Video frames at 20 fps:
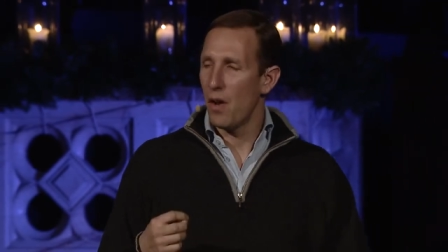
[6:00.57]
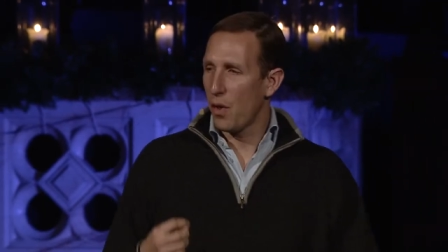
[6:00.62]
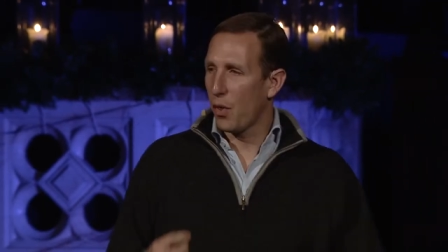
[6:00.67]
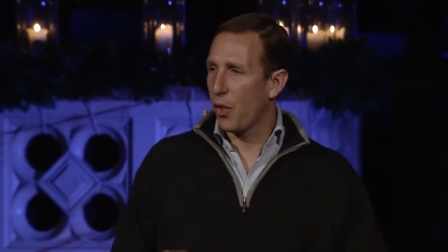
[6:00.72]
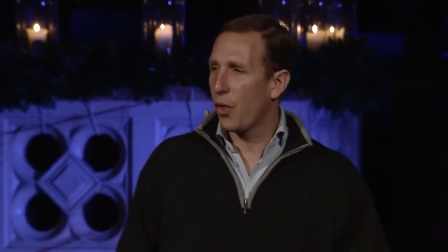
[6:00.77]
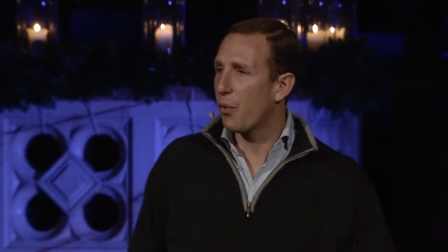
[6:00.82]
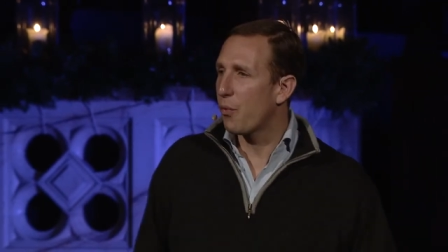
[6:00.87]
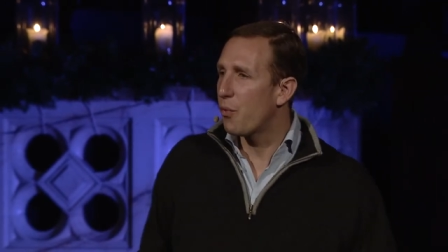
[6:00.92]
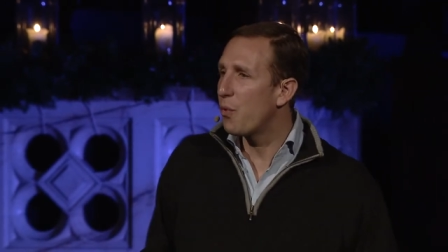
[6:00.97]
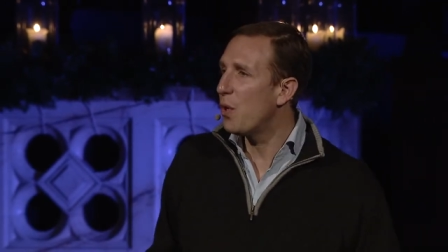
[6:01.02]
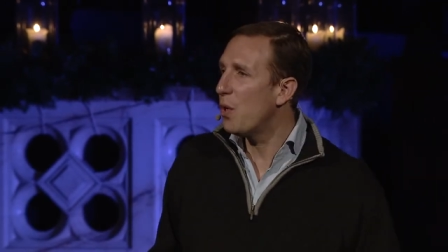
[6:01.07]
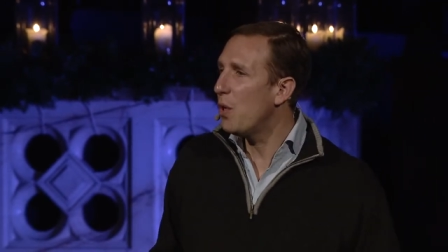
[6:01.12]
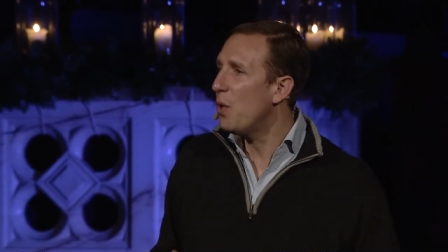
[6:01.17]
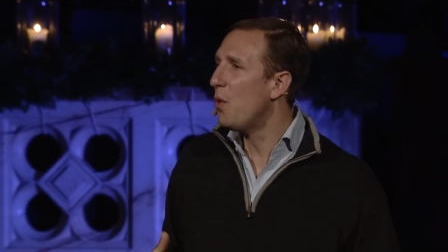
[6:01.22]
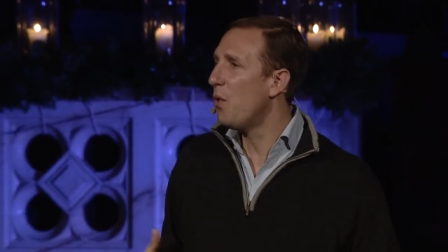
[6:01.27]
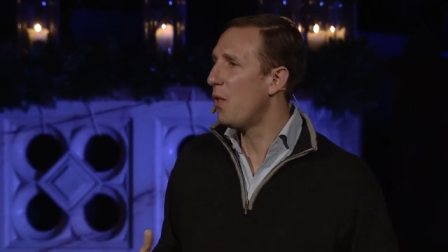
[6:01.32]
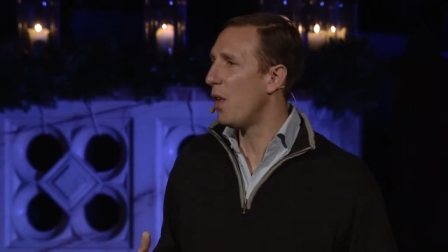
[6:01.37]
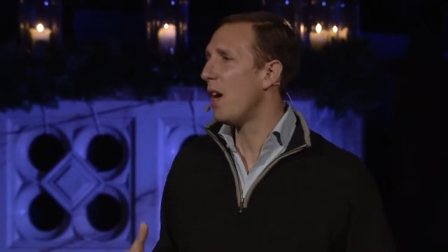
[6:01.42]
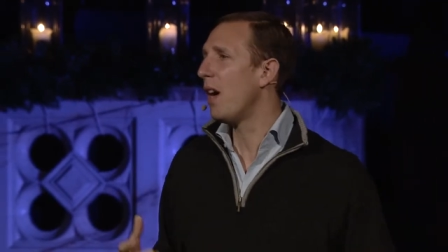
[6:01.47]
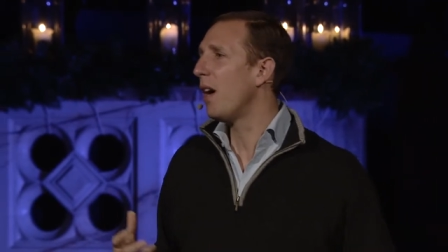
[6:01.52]

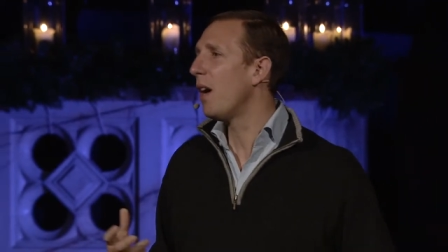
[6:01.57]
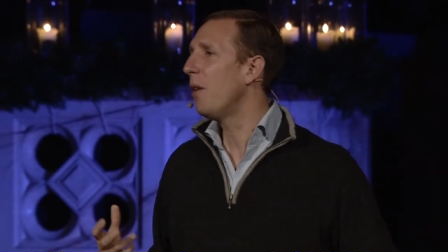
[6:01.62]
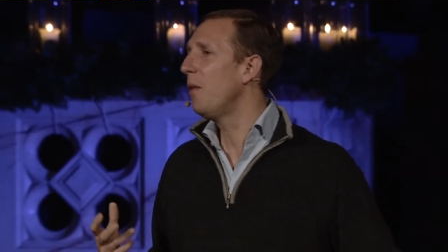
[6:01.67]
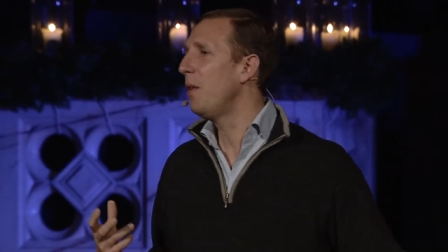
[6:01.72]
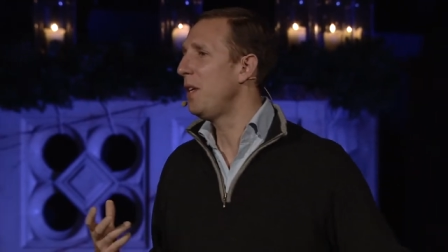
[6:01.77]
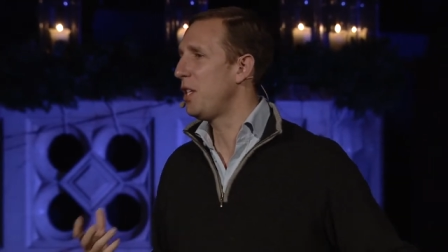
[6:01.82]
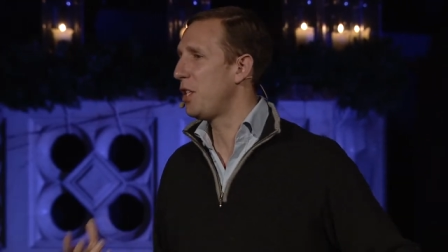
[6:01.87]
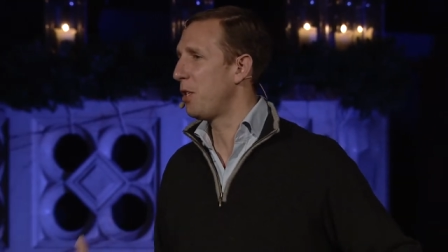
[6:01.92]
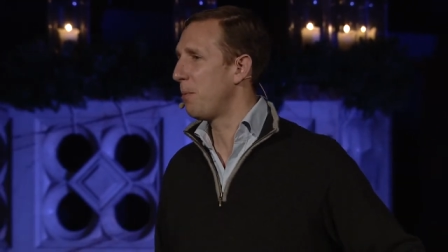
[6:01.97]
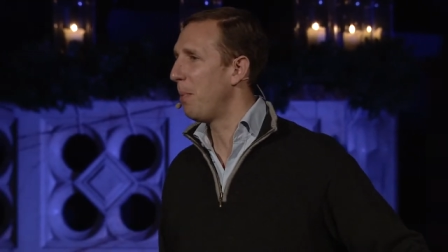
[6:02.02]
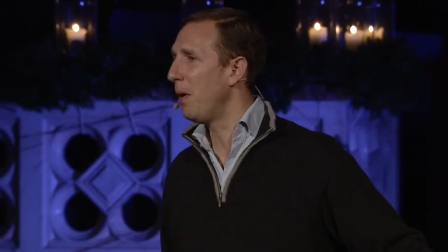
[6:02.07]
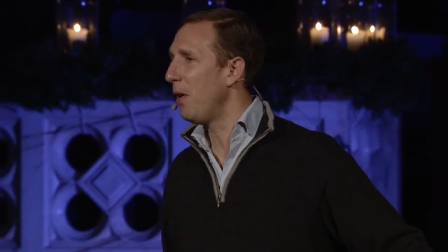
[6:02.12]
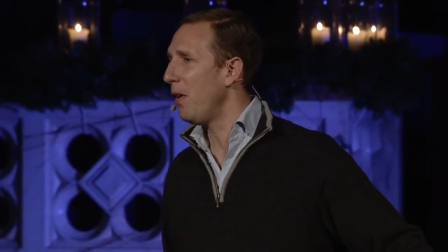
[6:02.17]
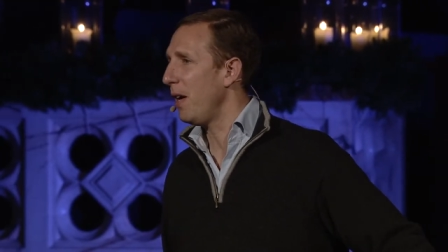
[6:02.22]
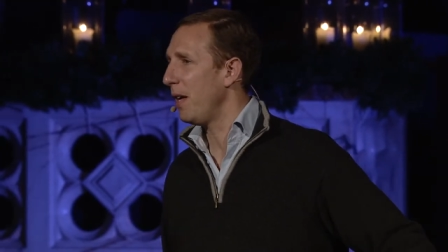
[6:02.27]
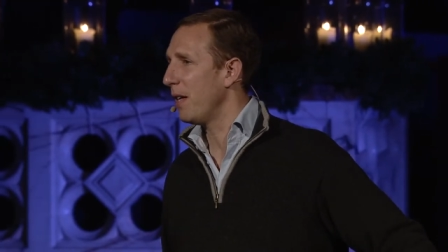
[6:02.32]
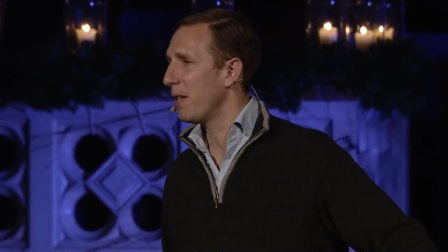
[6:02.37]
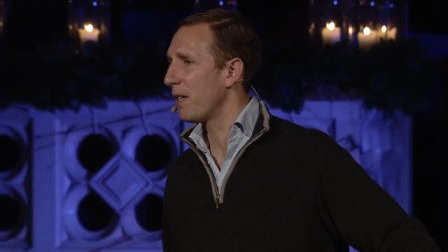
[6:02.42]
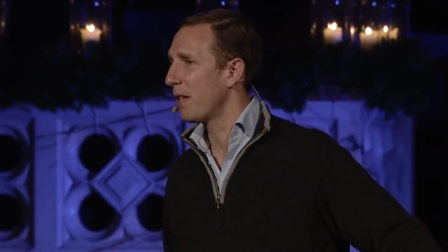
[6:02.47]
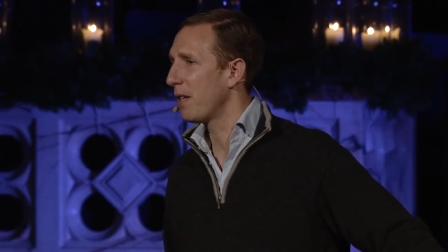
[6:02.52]
through the Holy
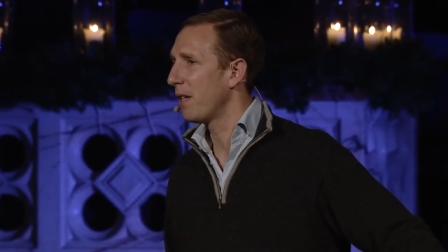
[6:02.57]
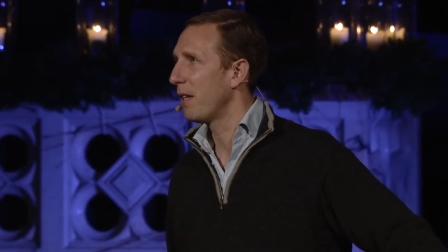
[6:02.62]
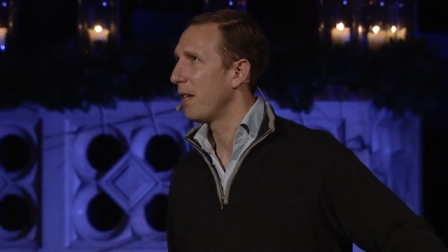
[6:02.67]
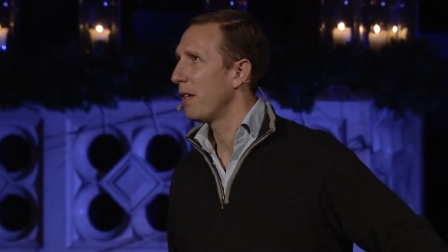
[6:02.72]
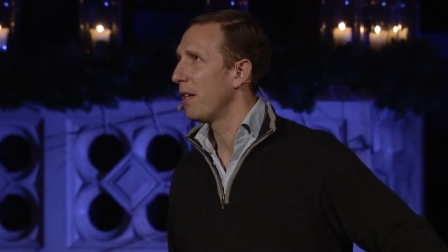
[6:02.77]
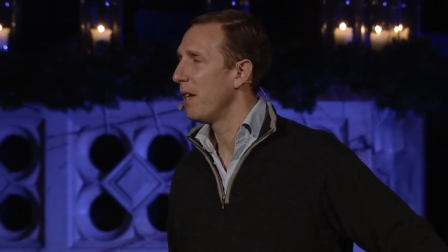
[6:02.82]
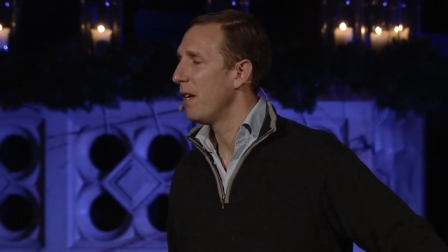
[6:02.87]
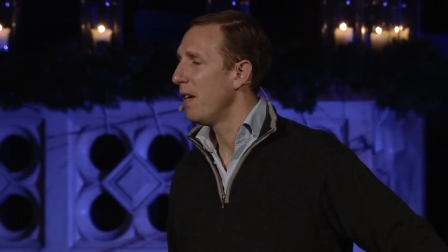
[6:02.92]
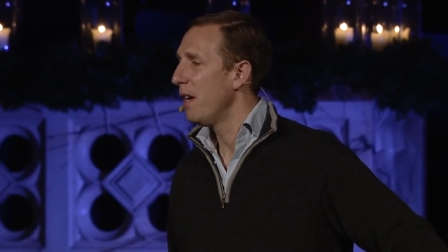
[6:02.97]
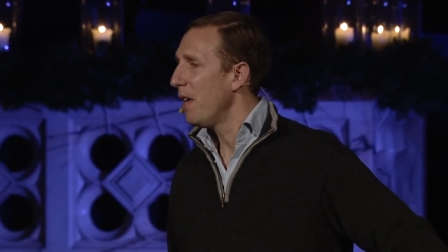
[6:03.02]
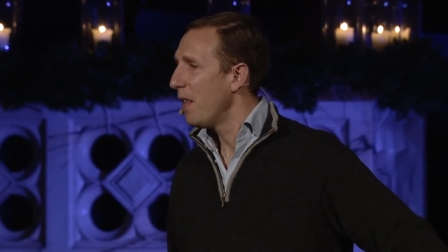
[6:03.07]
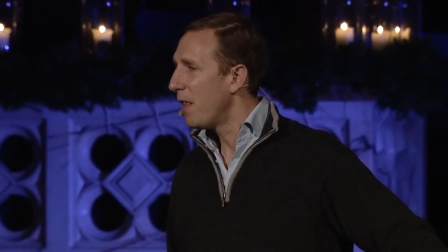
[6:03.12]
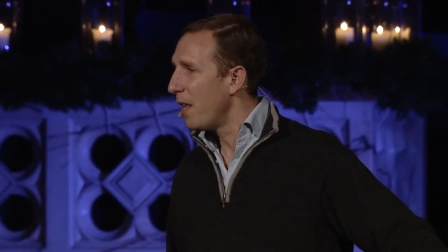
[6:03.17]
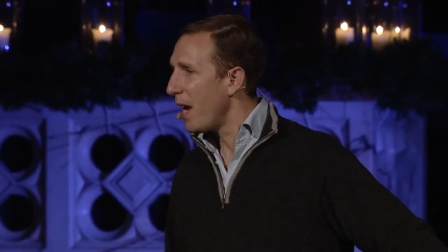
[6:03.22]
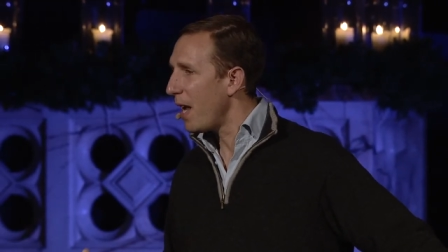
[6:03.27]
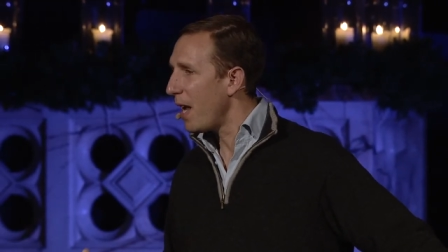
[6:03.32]
Spirit. Then